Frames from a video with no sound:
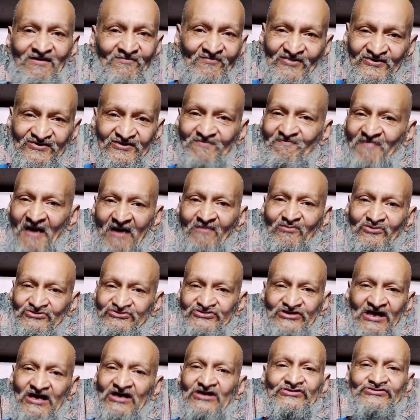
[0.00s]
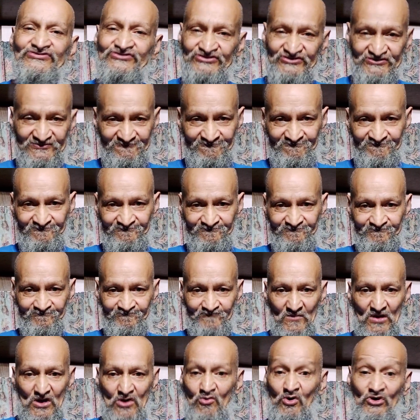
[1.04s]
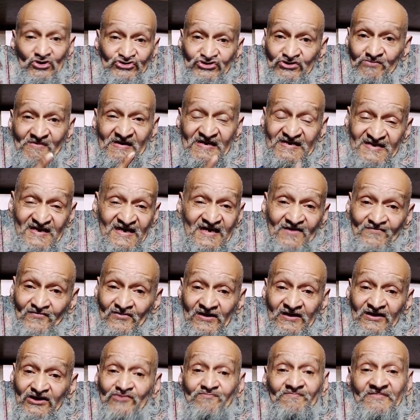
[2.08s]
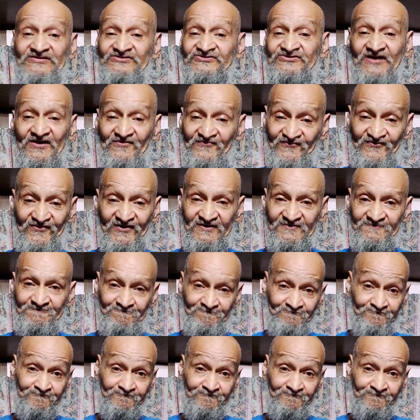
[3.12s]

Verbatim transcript: But the Bible tells you, once you've been delivered and you've been set free,